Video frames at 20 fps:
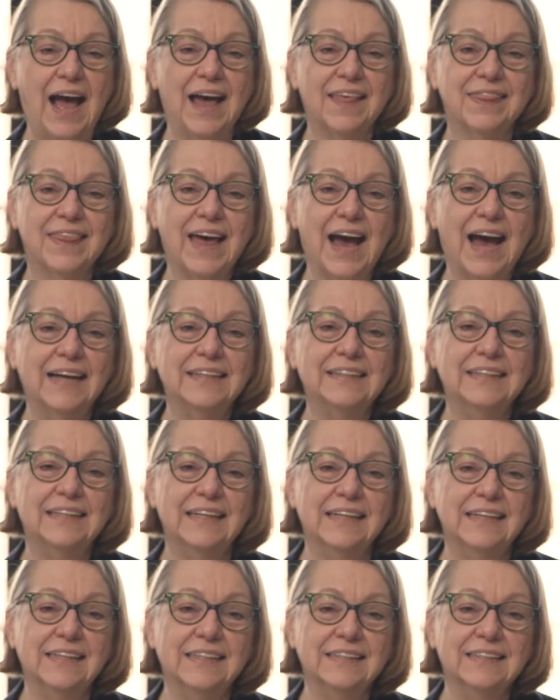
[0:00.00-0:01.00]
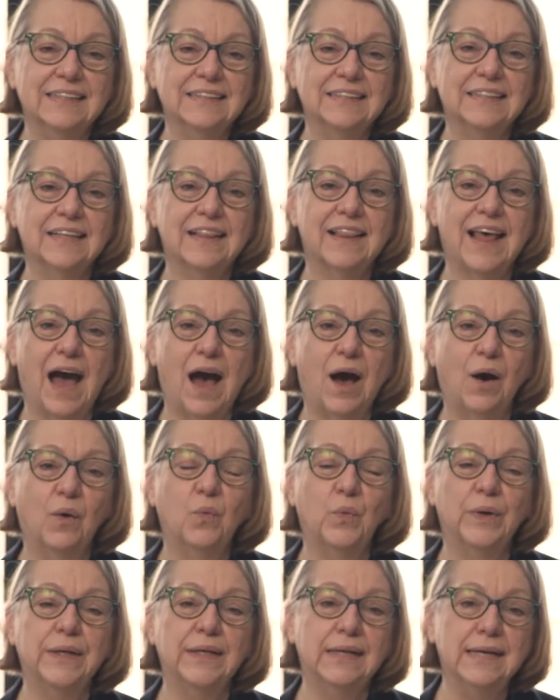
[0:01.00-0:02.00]
And that is that
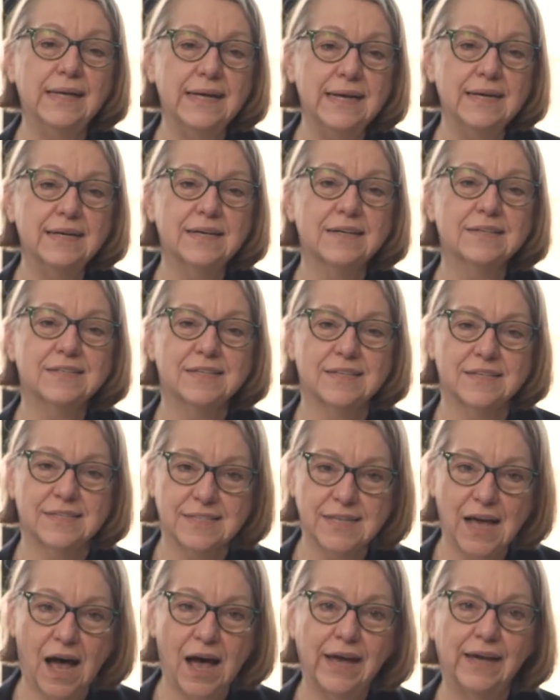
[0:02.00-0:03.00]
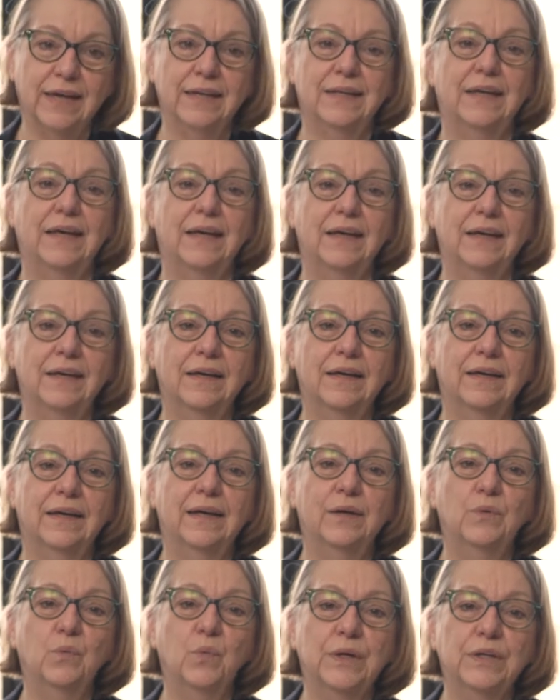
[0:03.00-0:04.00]
we need a society
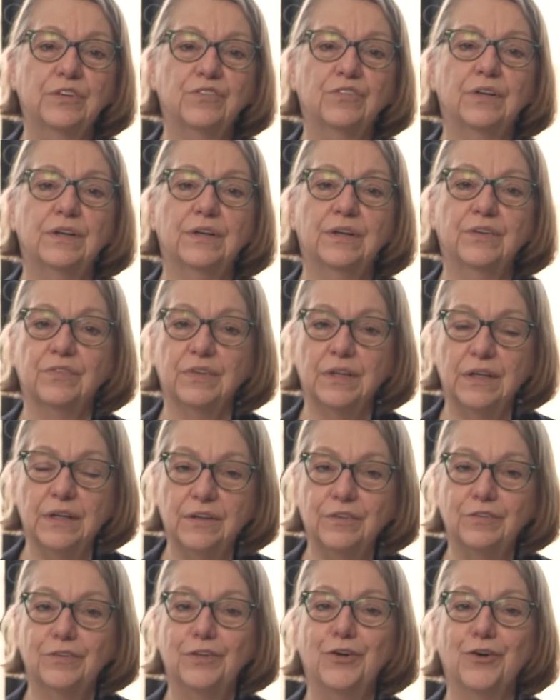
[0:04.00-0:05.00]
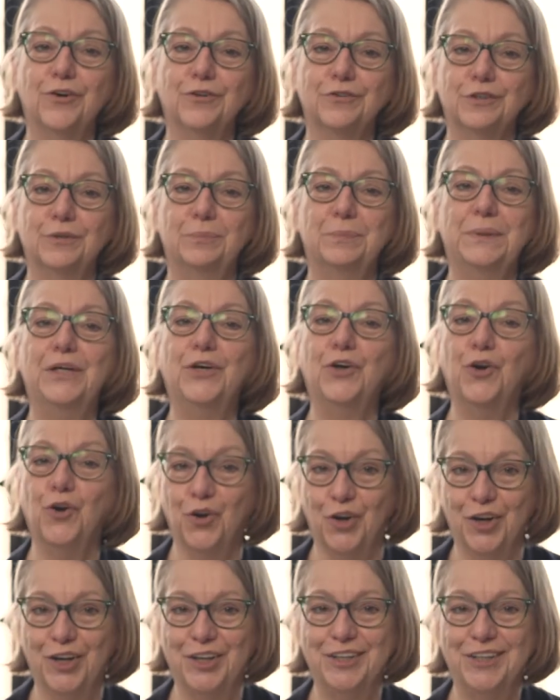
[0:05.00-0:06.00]
in which it is easier to be
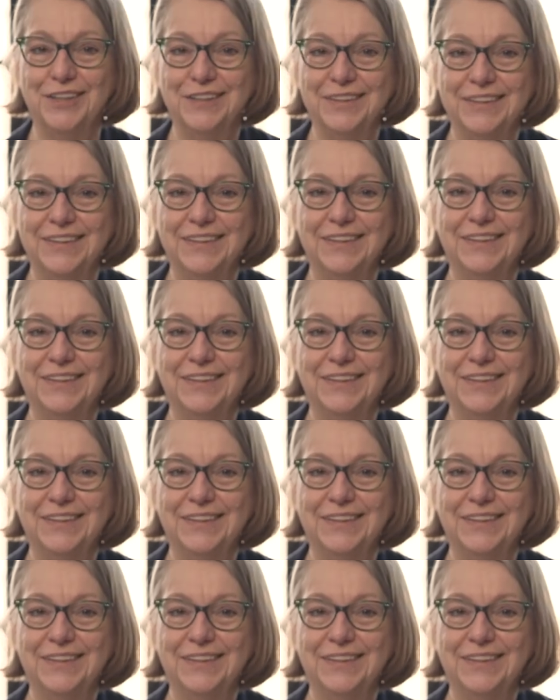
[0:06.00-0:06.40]
good.